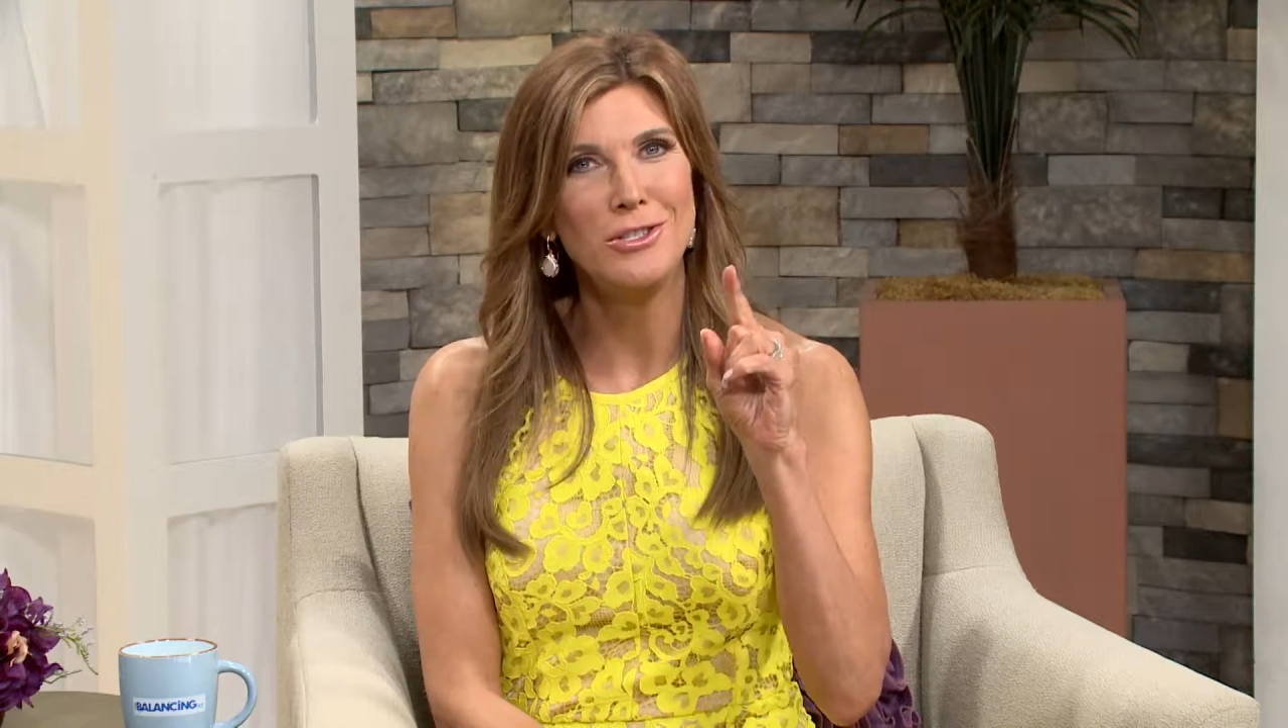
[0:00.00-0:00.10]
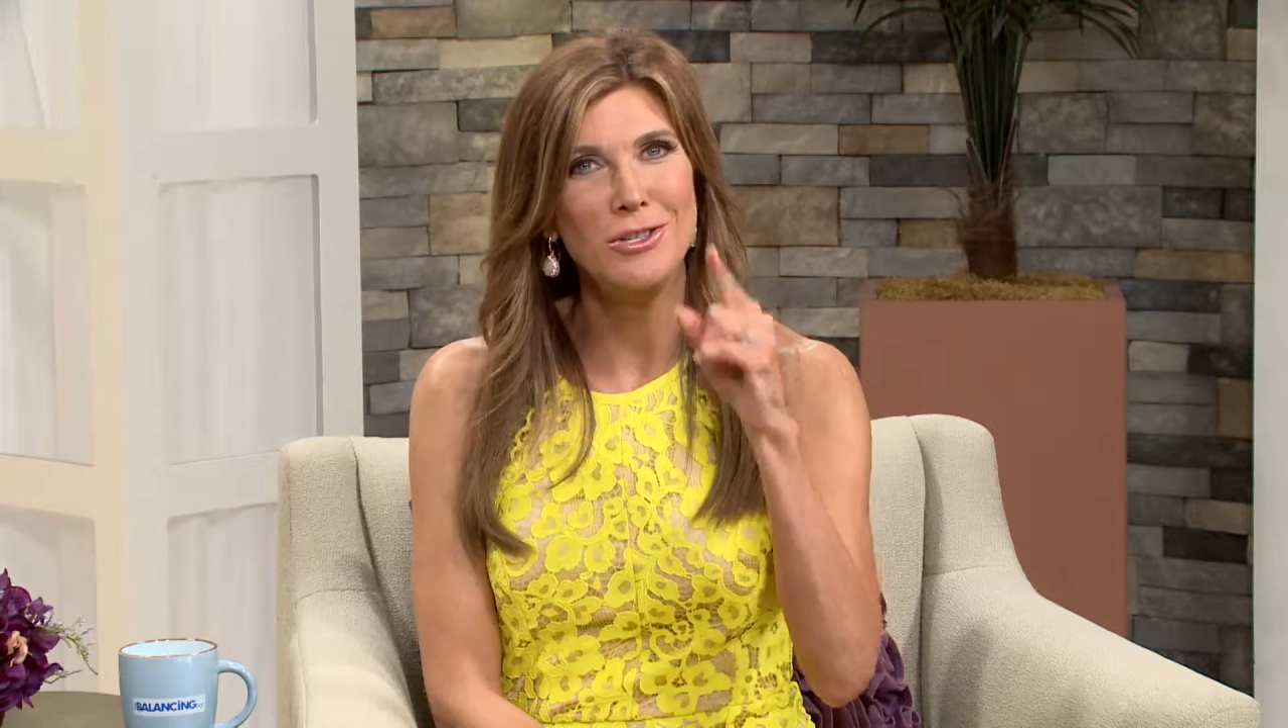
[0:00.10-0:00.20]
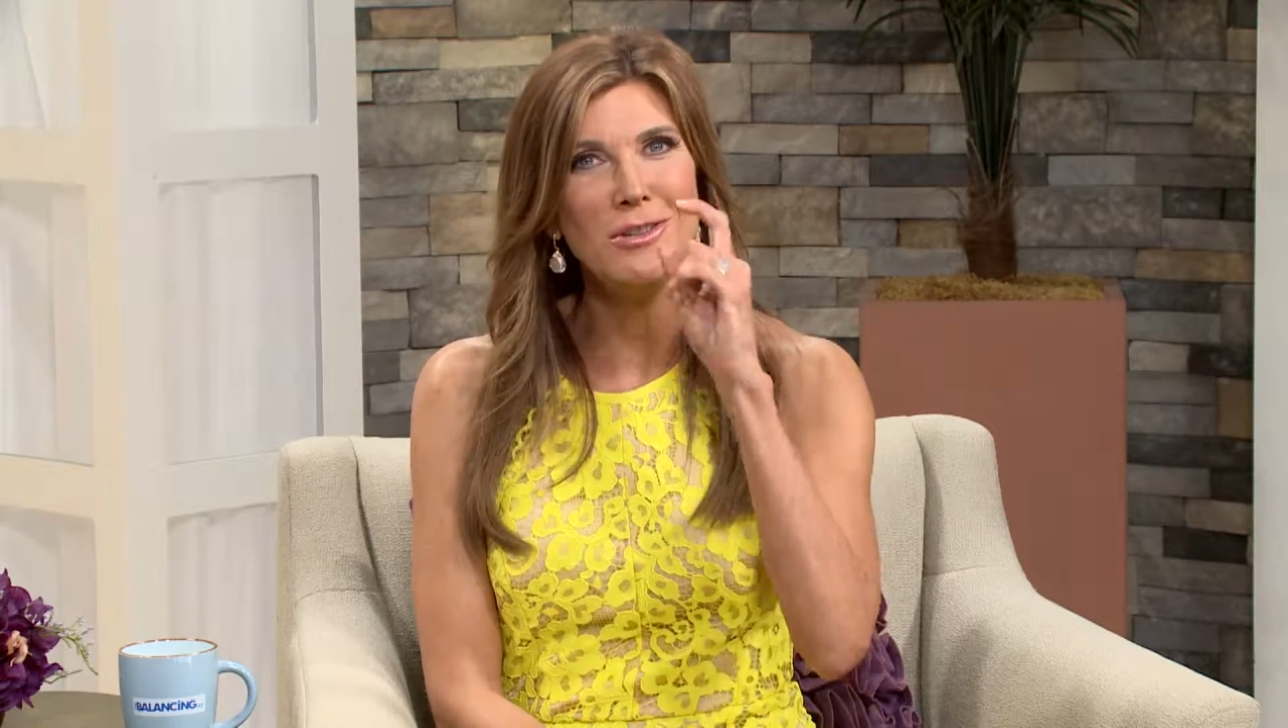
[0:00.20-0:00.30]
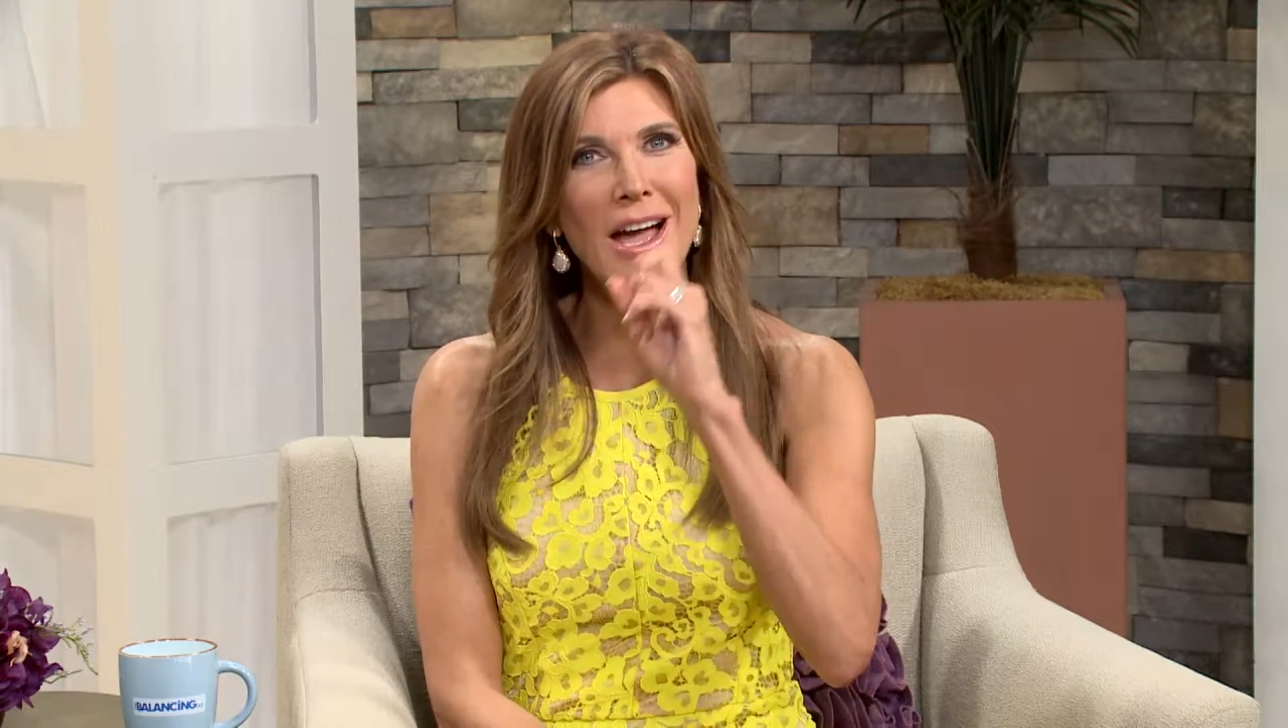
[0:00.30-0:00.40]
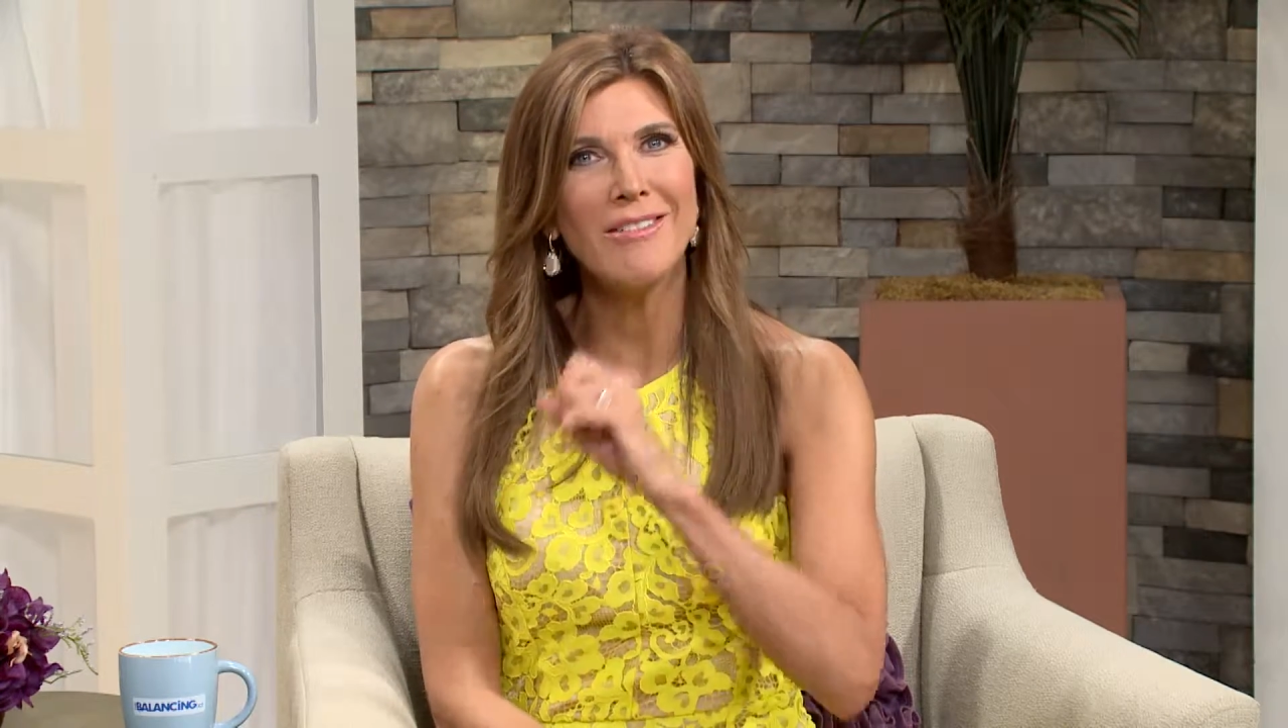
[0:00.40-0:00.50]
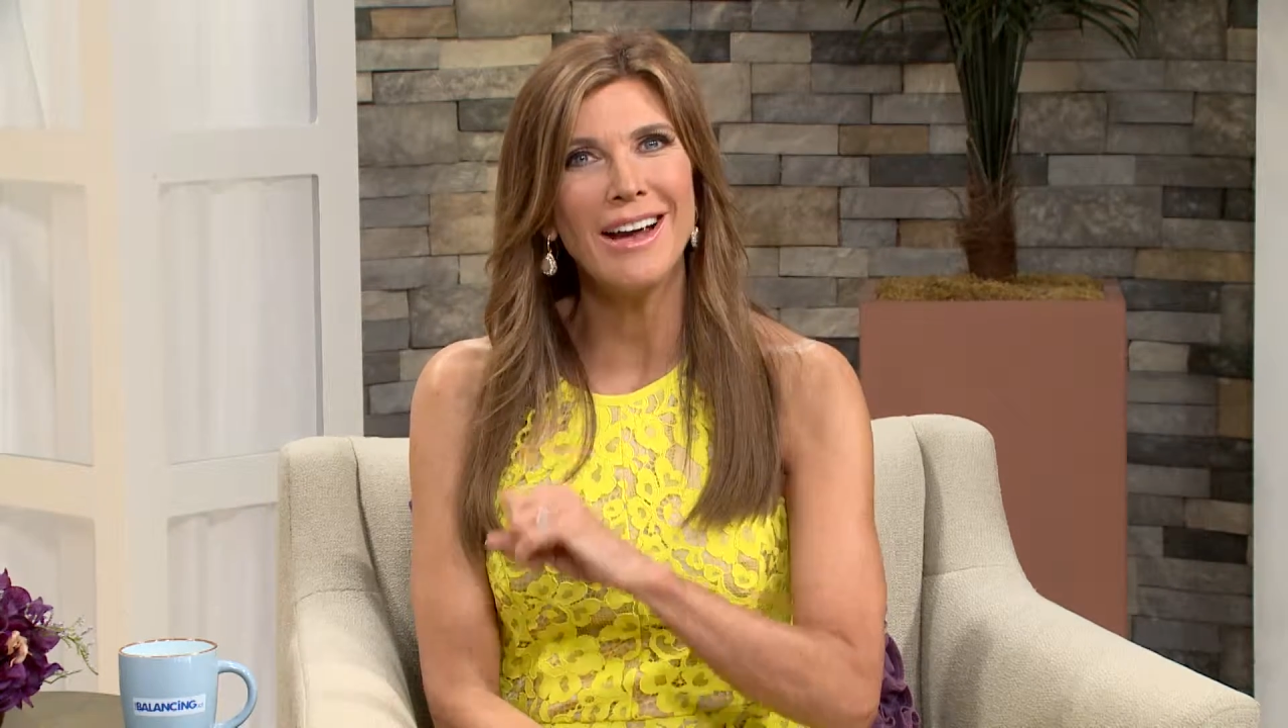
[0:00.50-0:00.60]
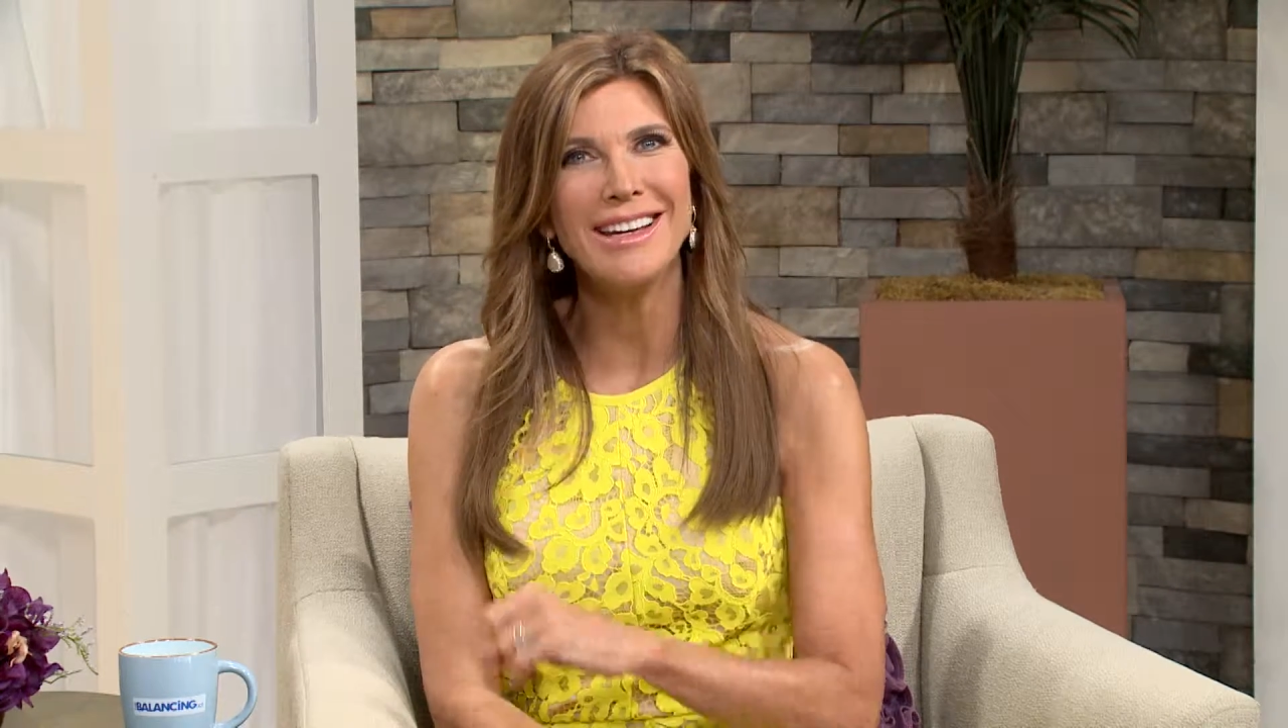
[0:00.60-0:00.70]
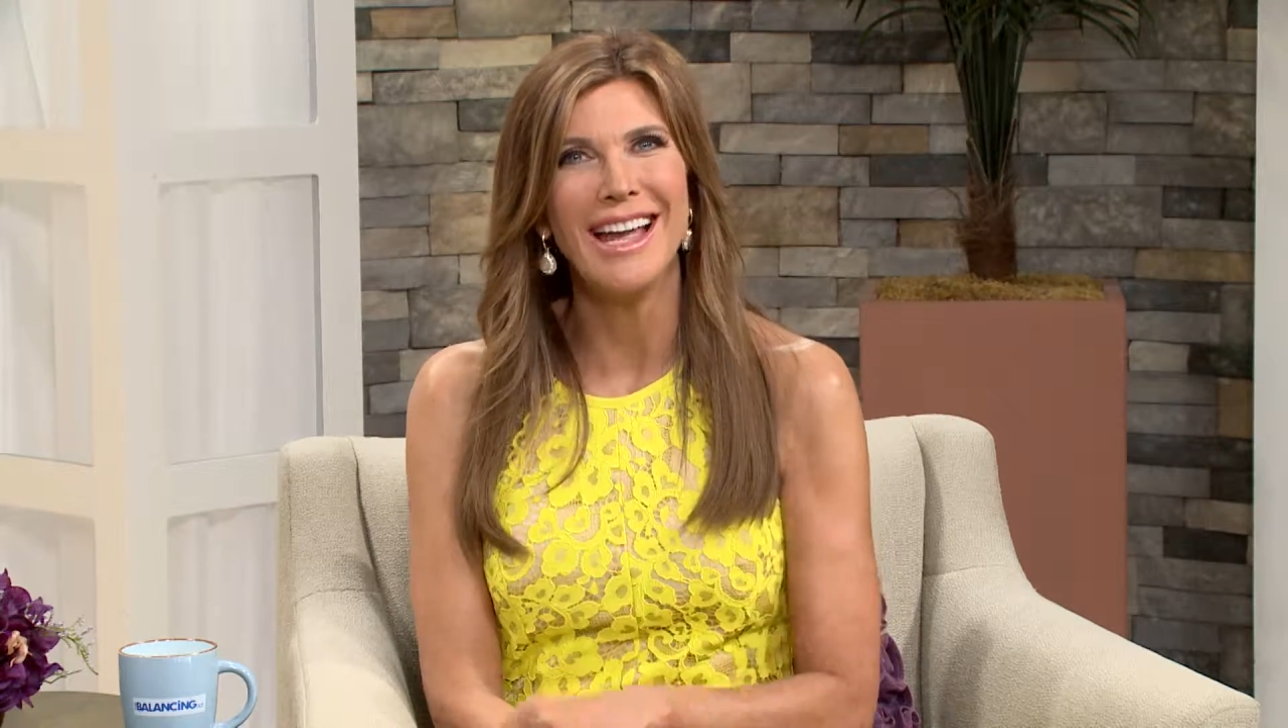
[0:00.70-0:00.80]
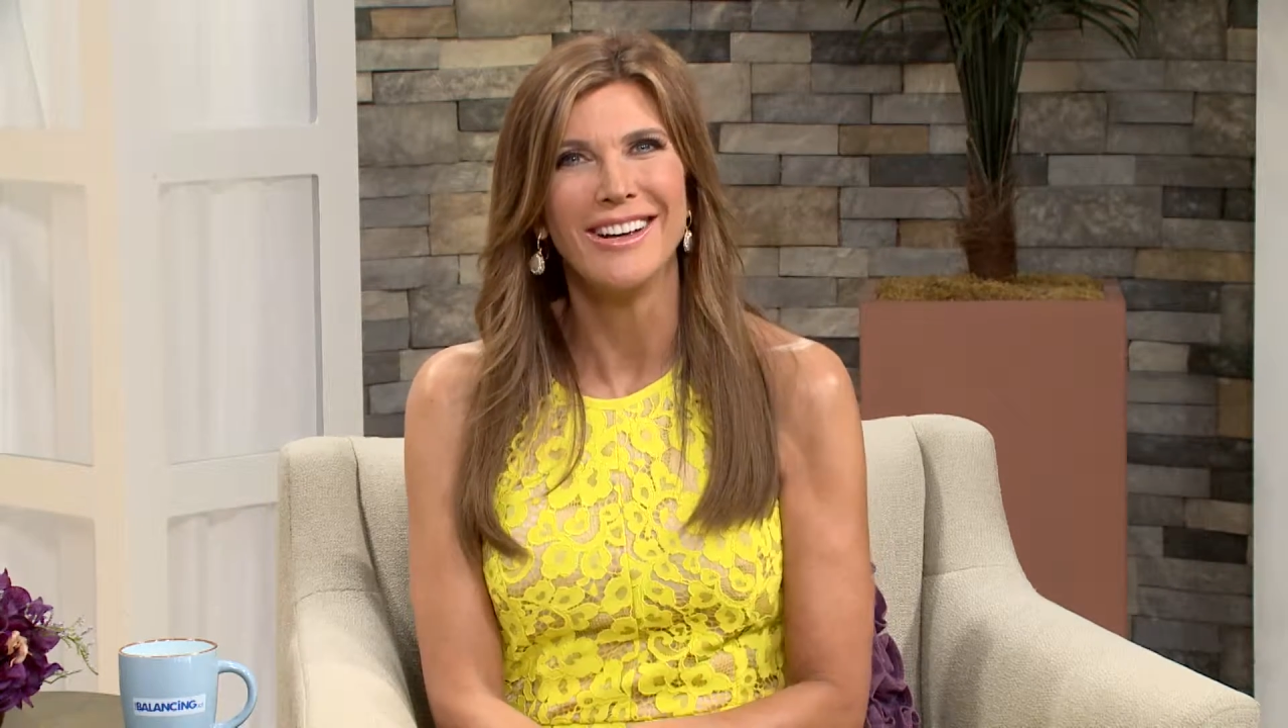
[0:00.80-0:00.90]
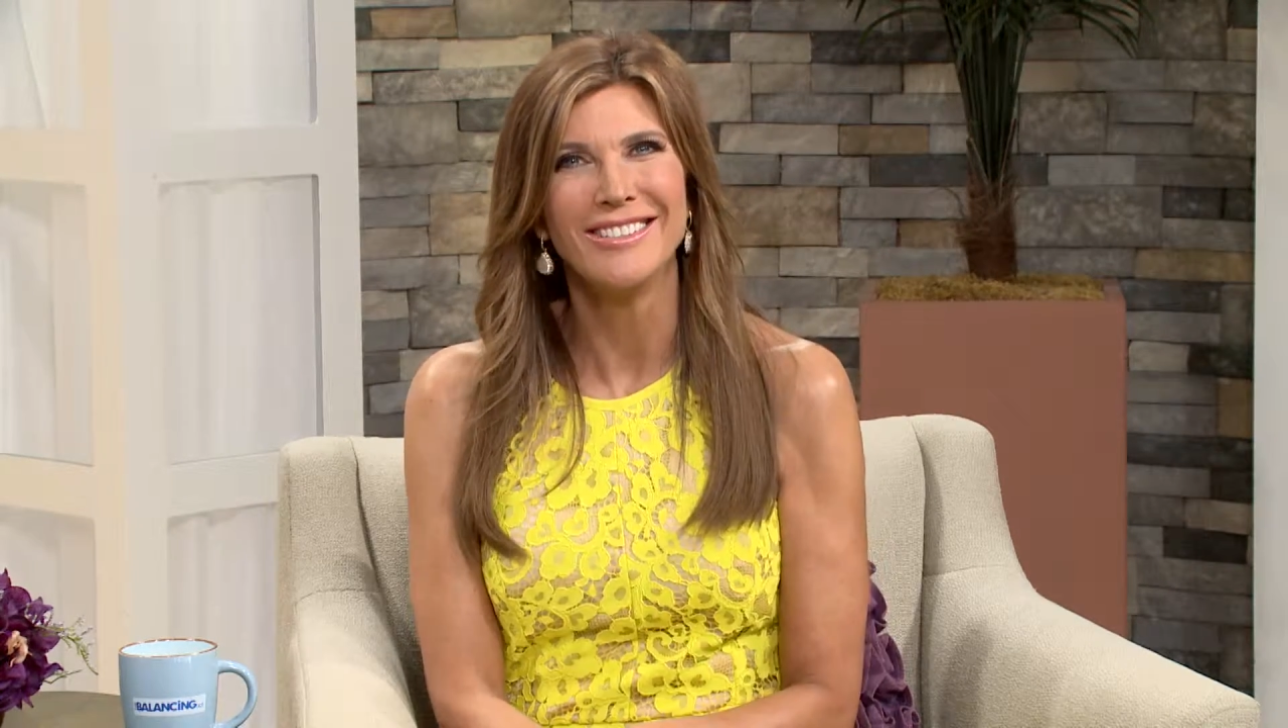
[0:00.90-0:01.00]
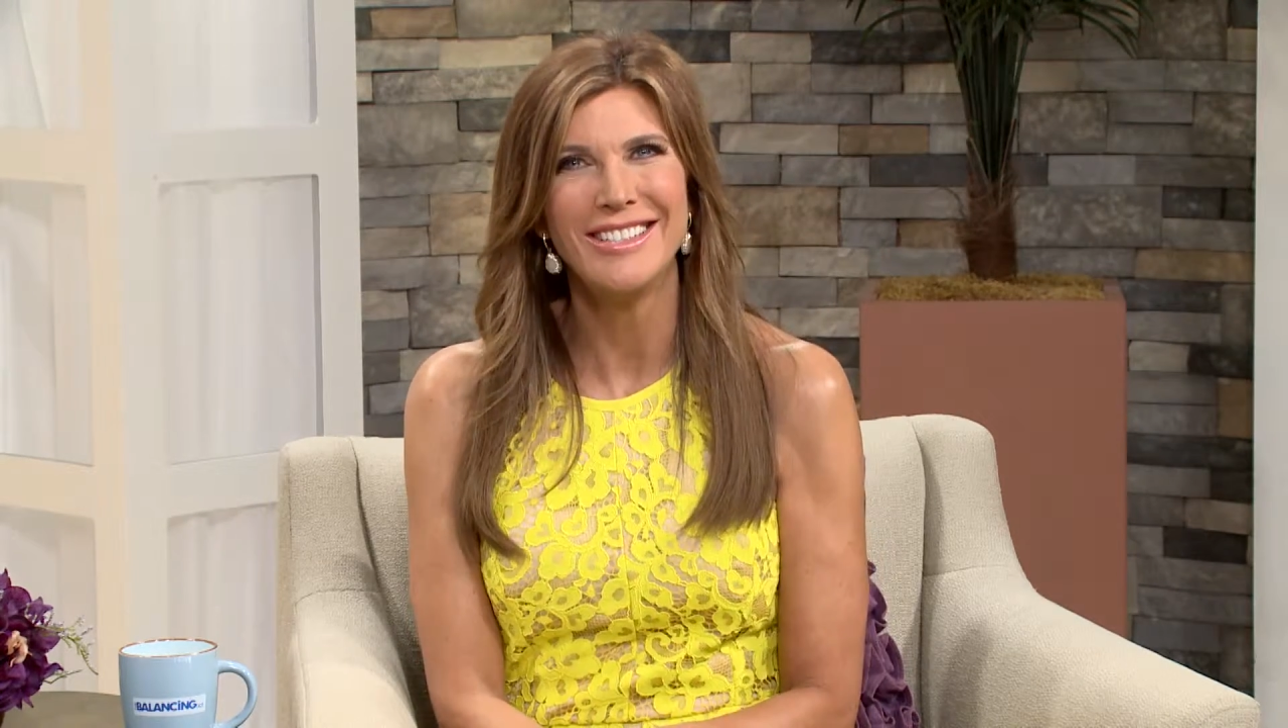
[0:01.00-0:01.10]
do that right now.